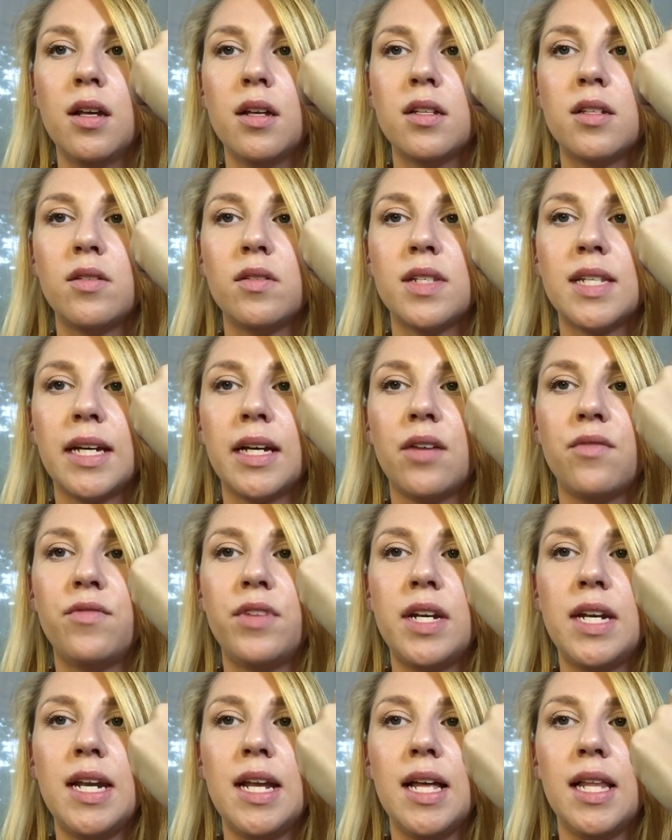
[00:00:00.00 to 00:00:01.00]
So it's like a
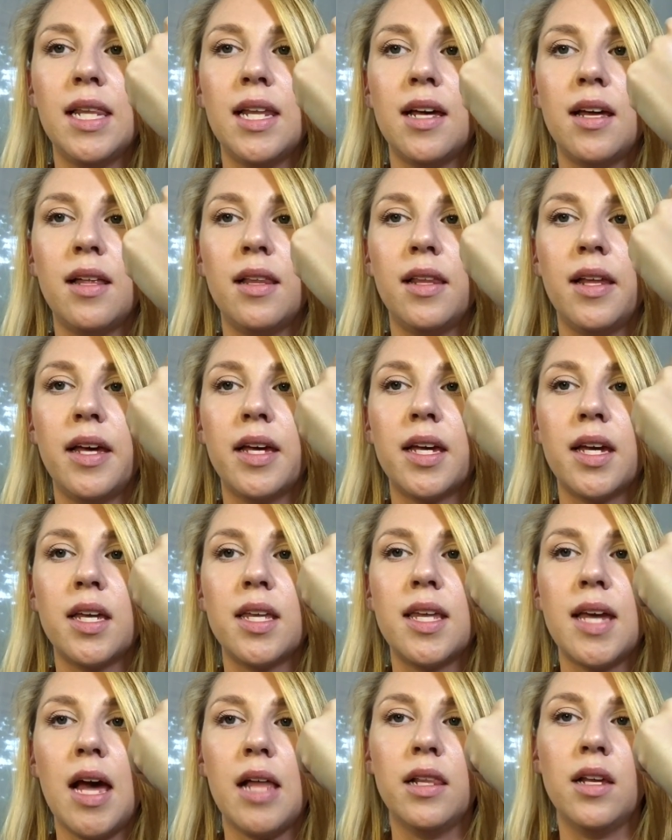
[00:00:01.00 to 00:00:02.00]
vanilla, like a
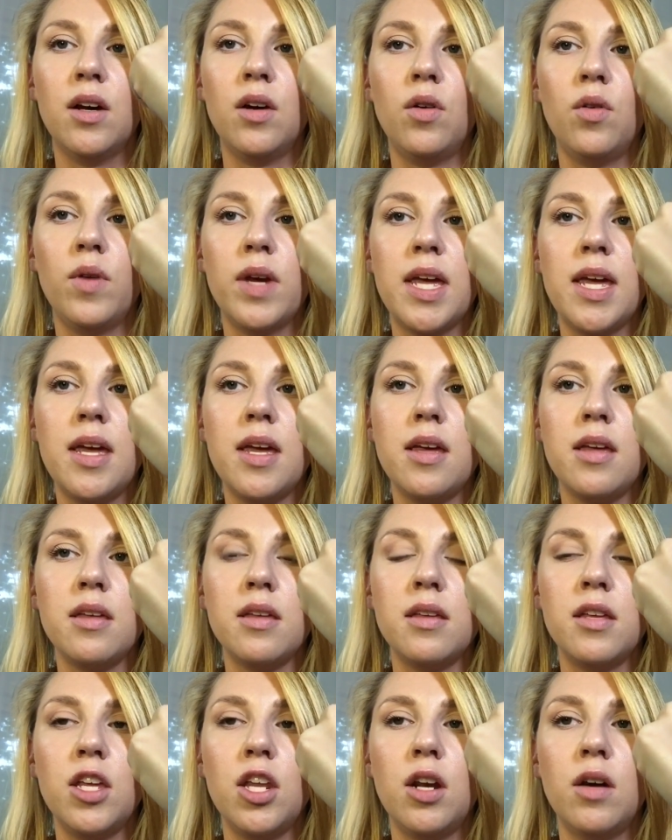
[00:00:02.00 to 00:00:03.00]

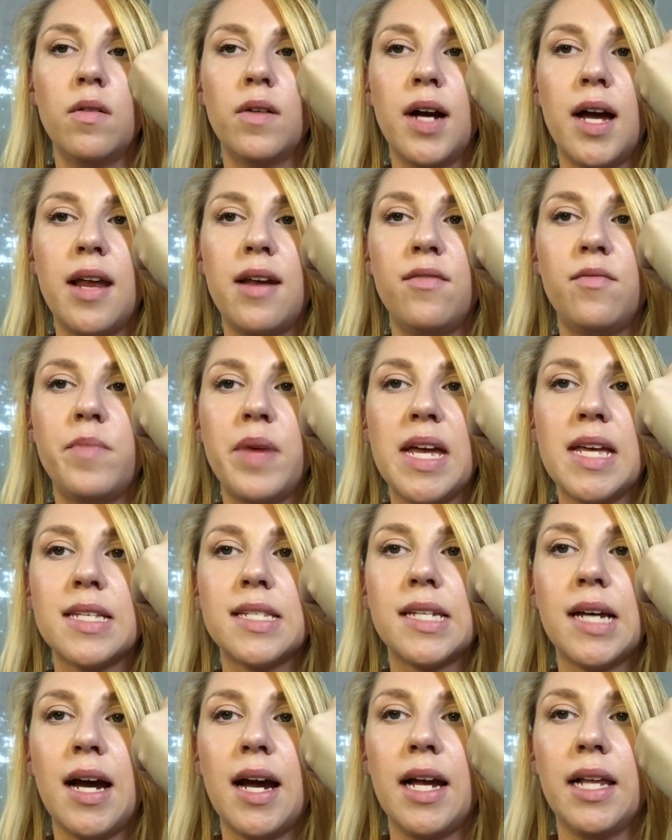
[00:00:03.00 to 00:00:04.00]
yellowy, you know, kind of
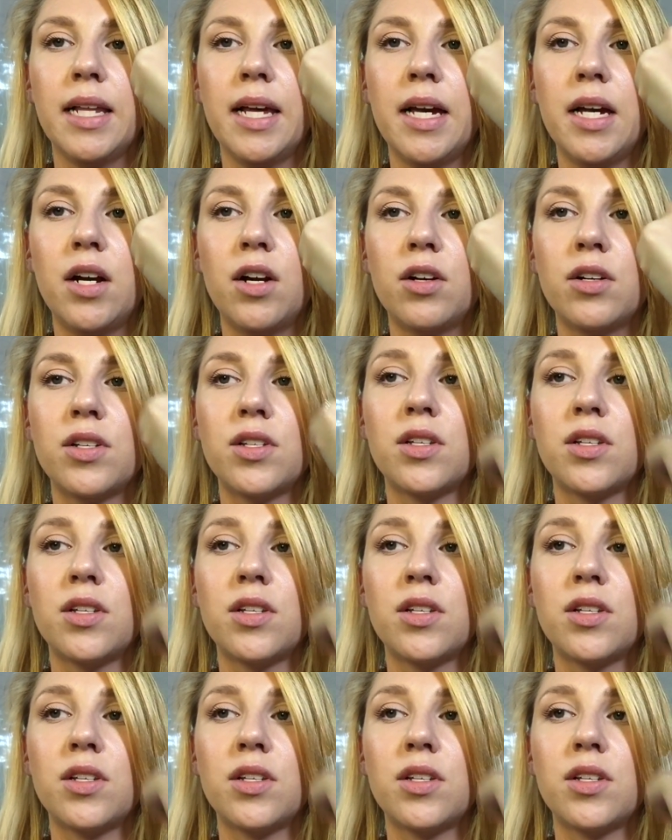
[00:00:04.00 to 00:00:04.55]
based highlighter.